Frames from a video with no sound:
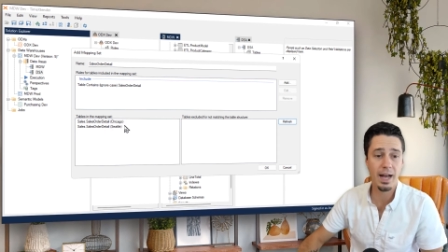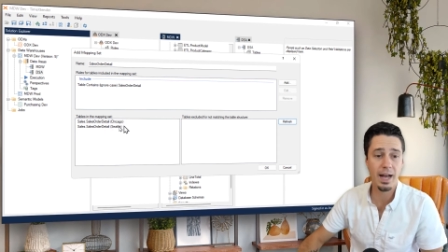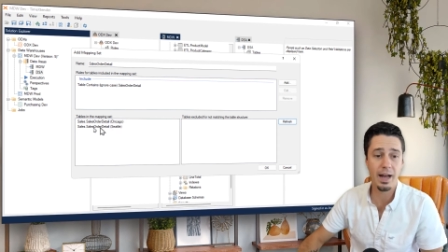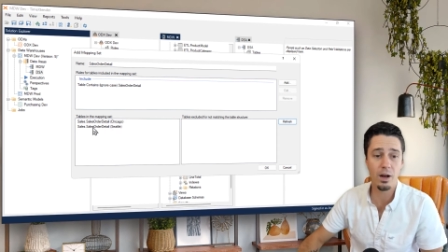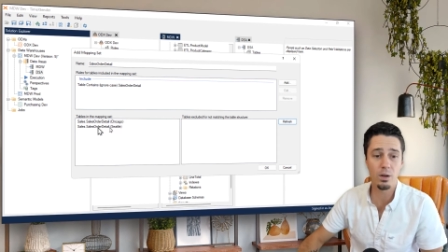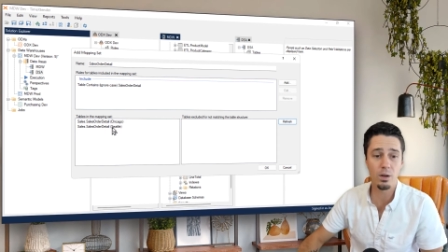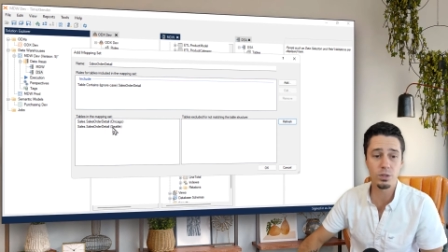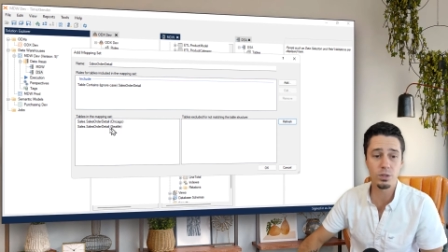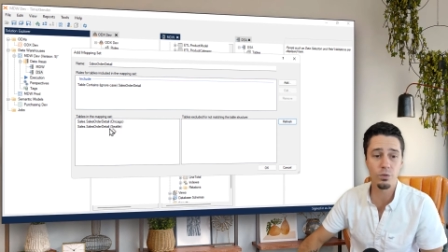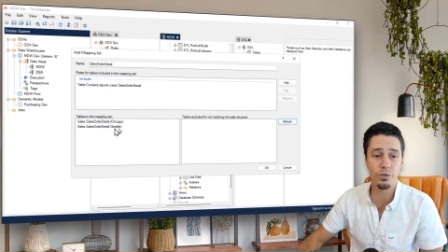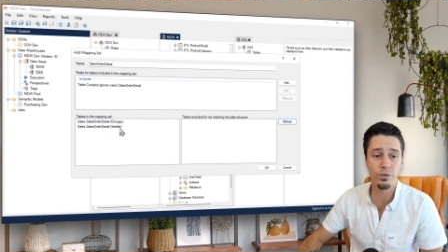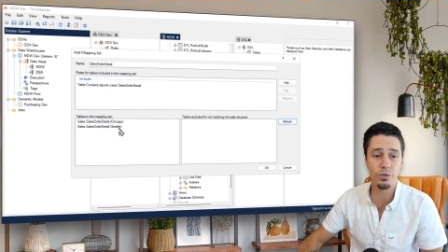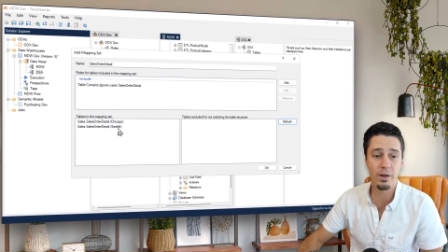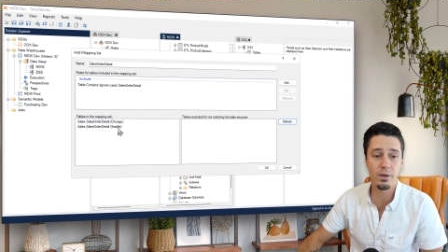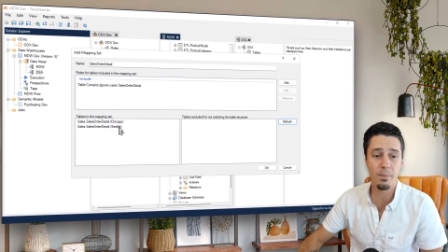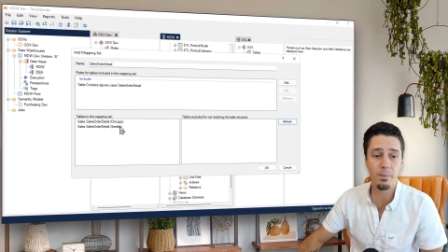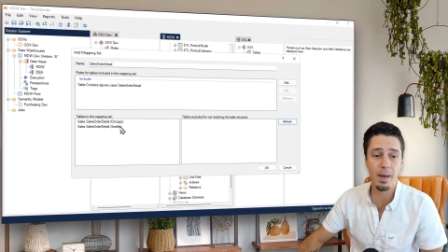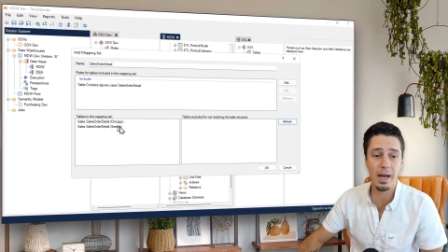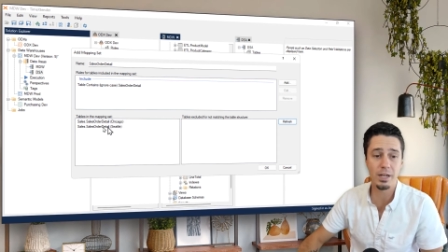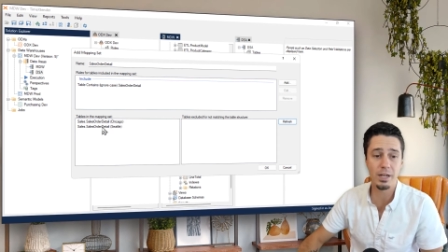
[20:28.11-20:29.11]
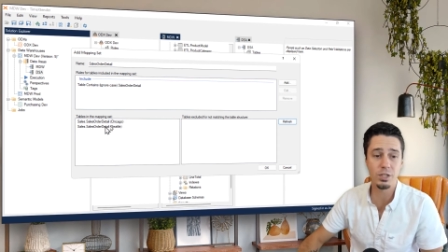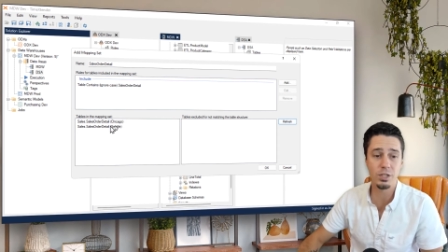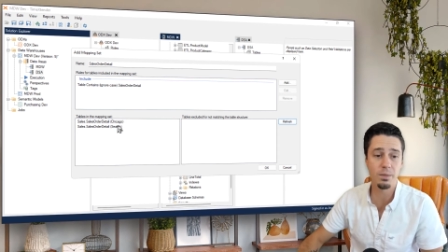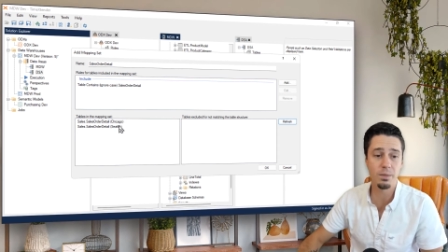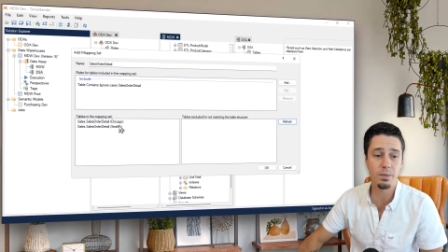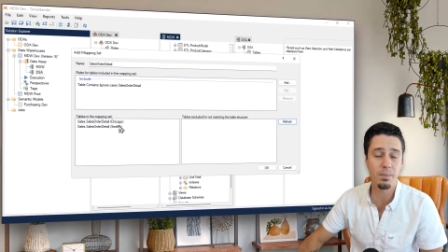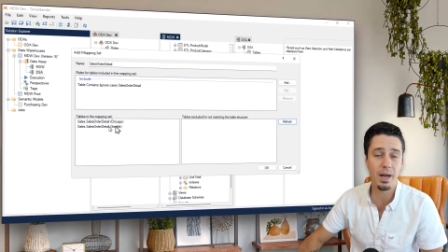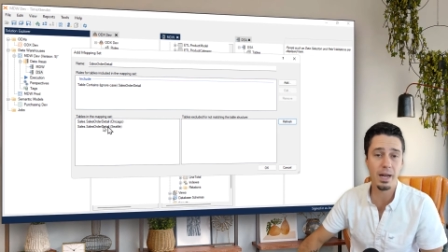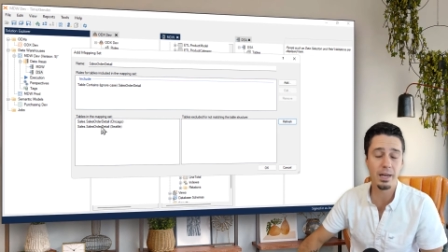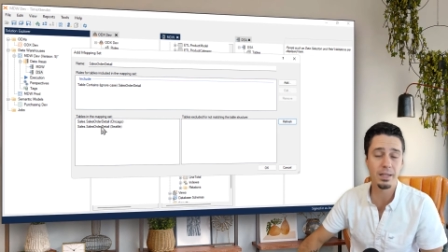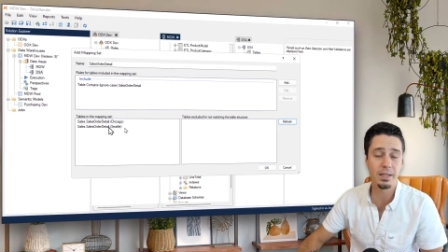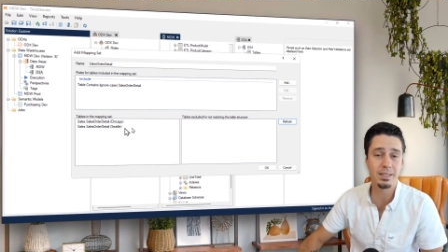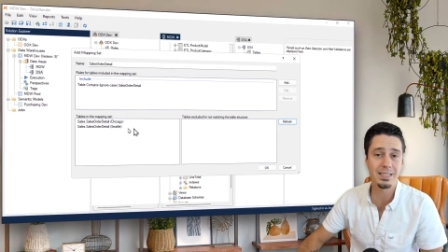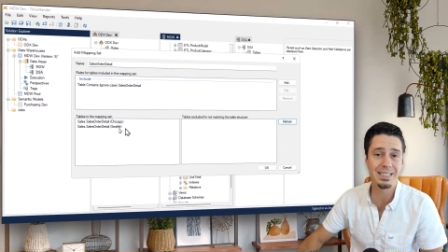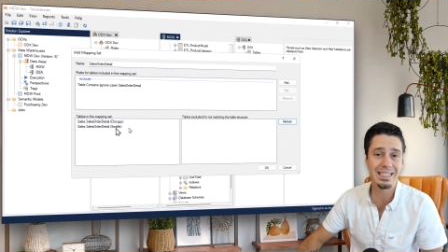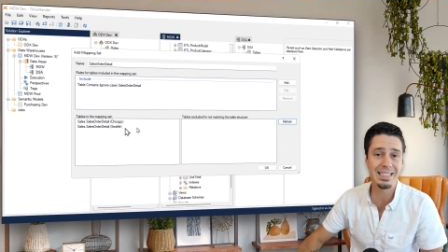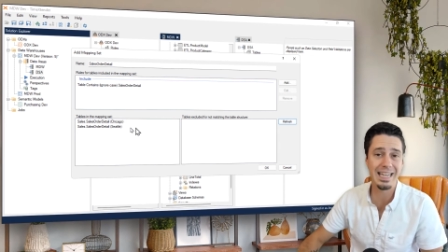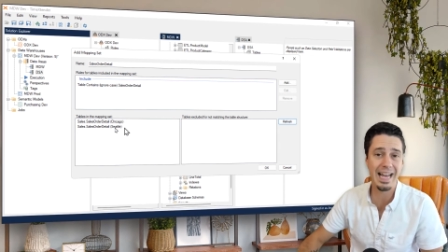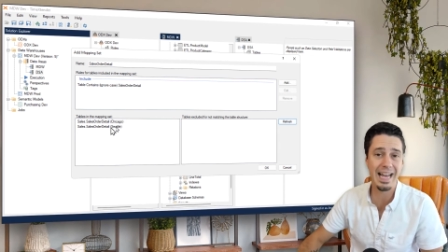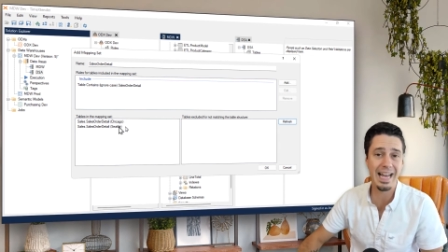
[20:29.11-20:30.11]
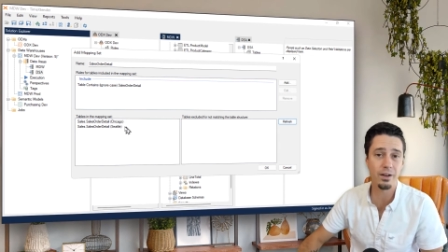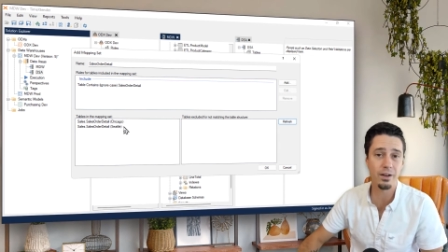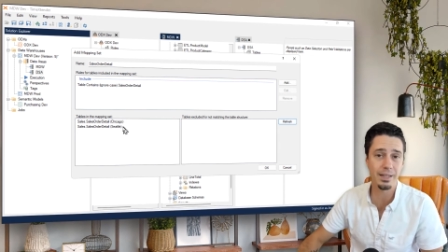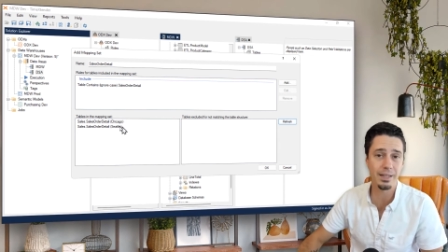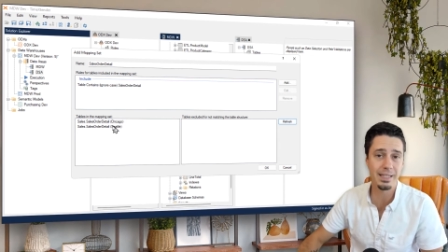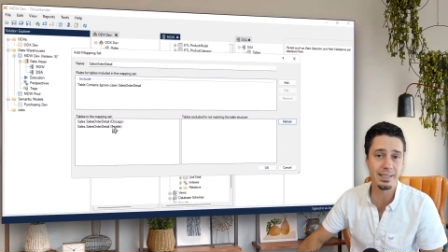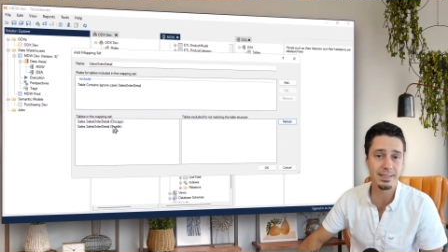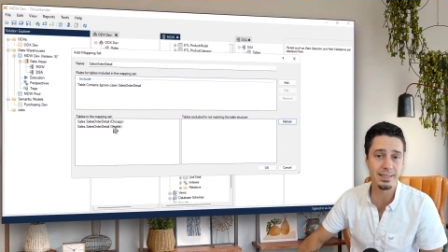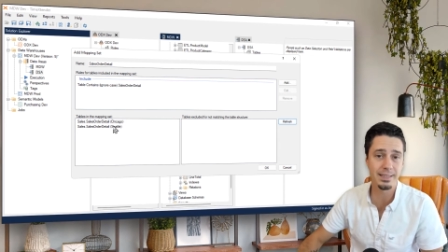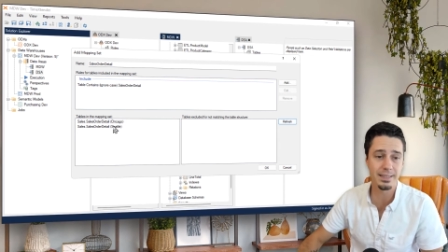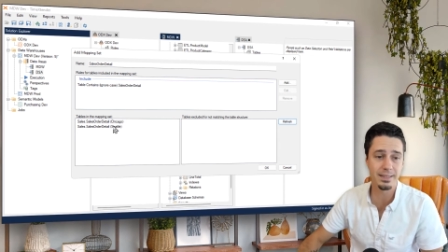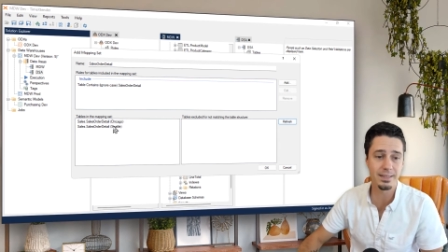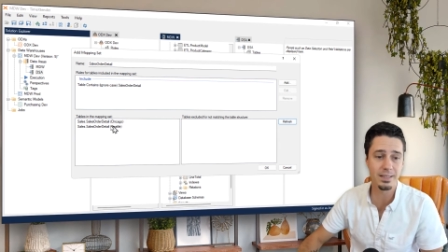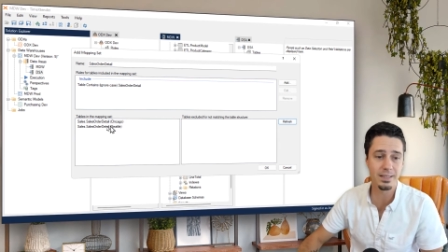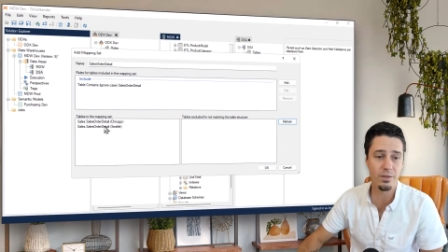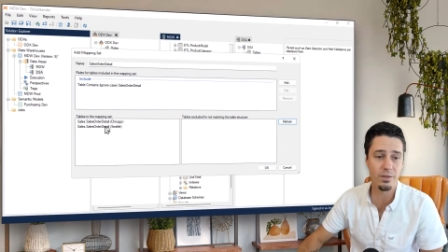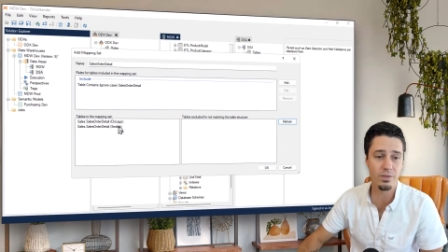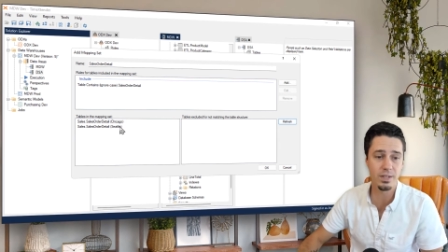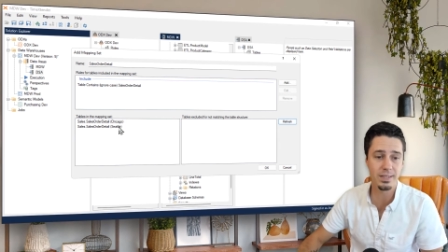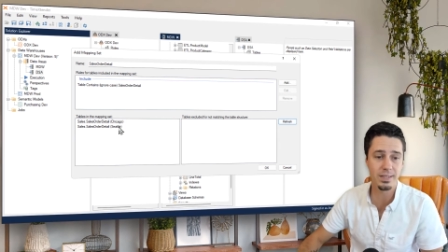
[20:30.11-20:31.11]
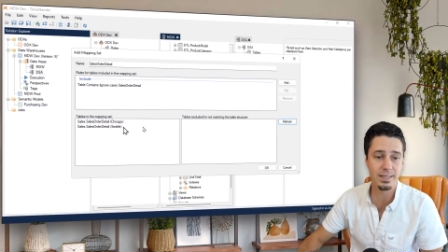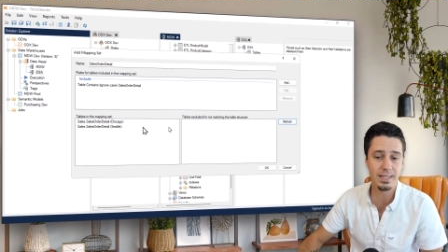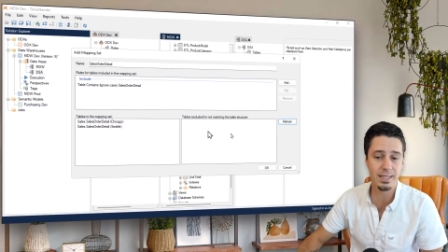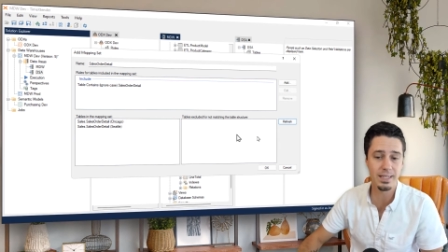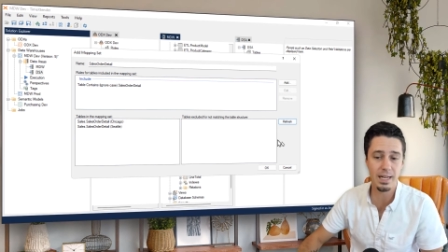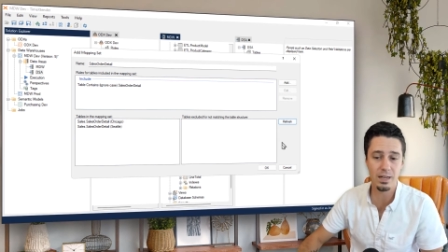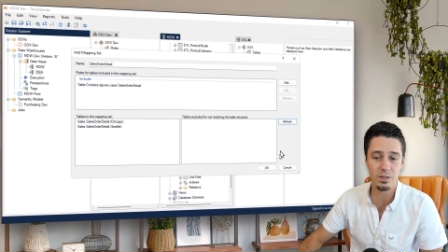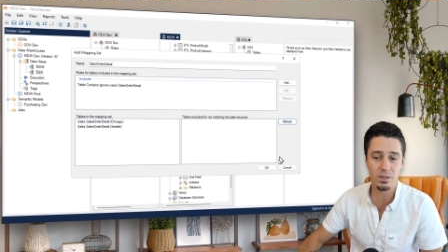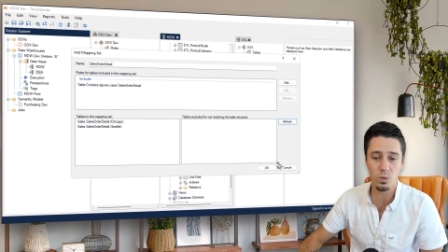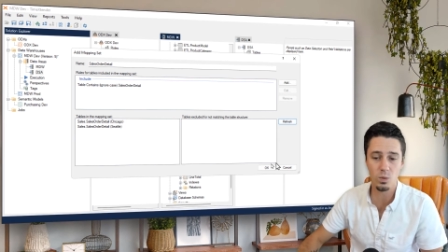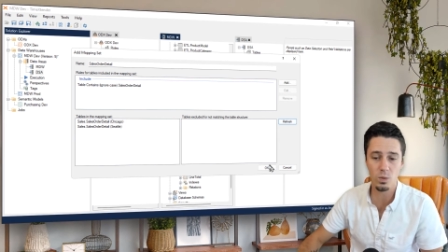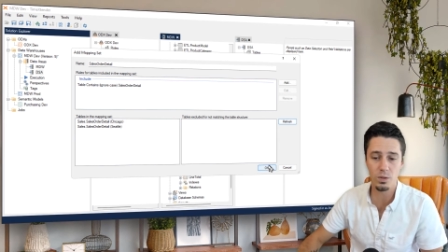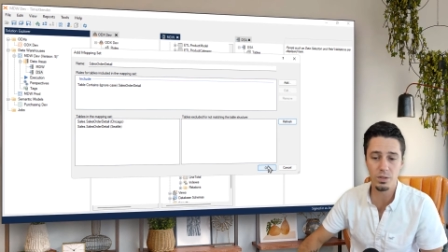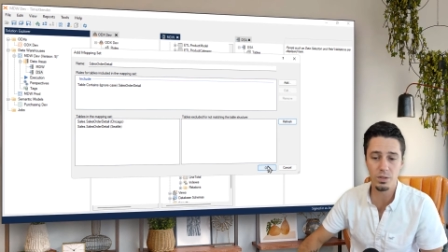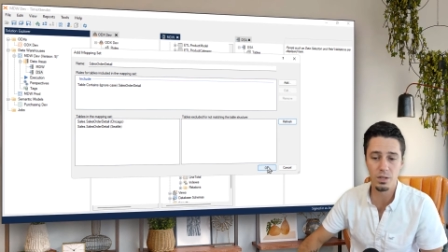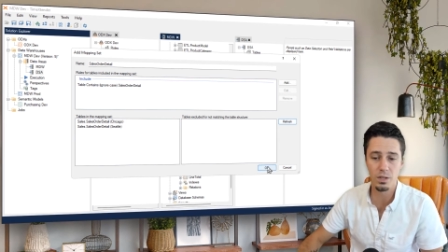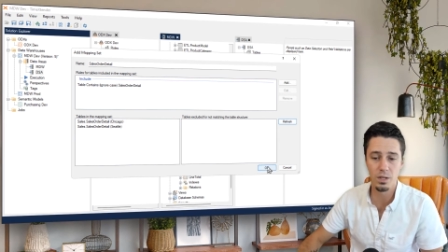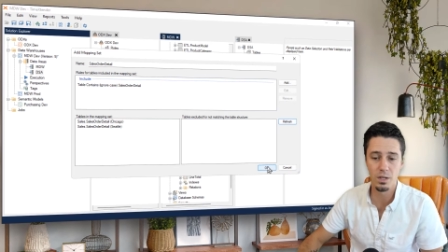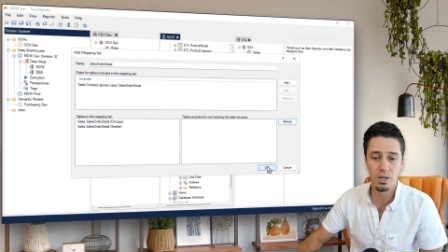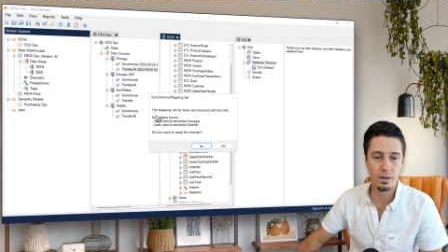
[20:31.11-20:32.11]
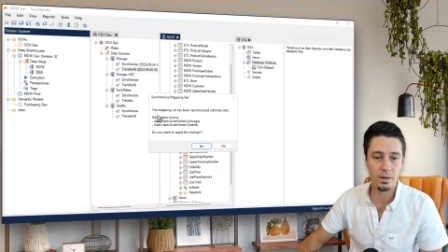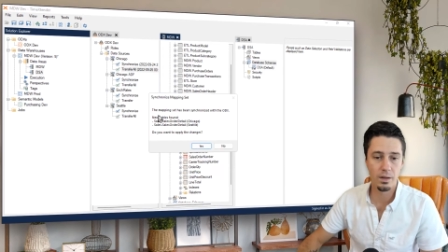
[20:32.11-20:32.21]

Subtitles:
I also found a match in my Seattle instance of this data source.